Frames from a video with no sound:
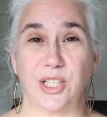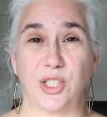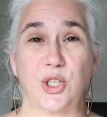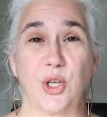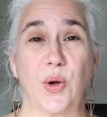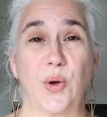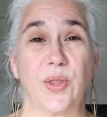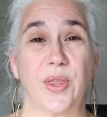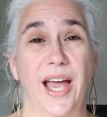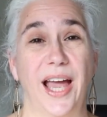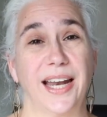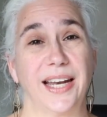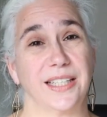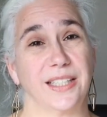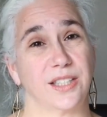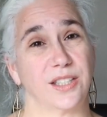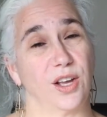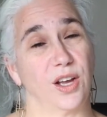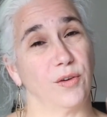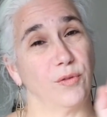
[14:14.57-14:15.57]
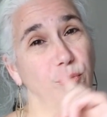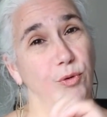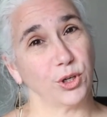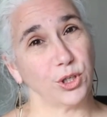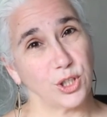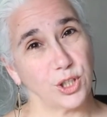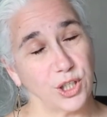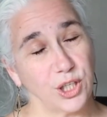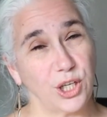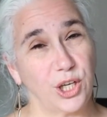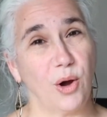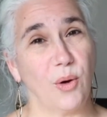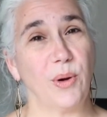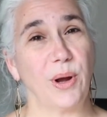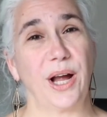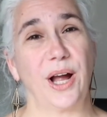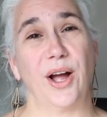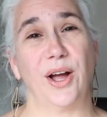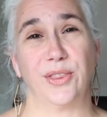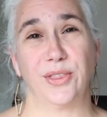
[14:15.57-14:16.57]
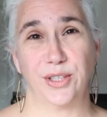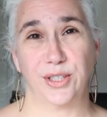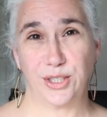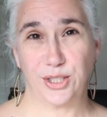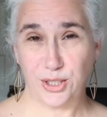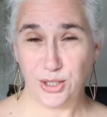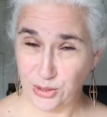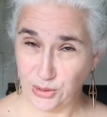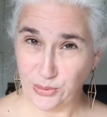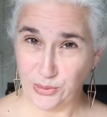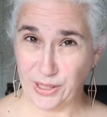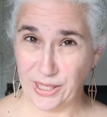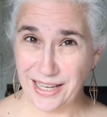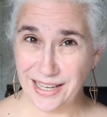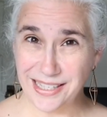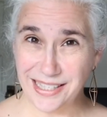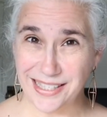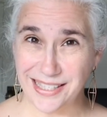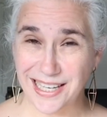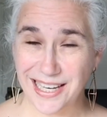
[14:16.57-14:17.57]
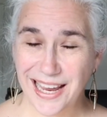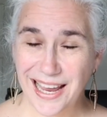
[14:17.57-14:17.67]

So that is unfortunately going on the to-do list.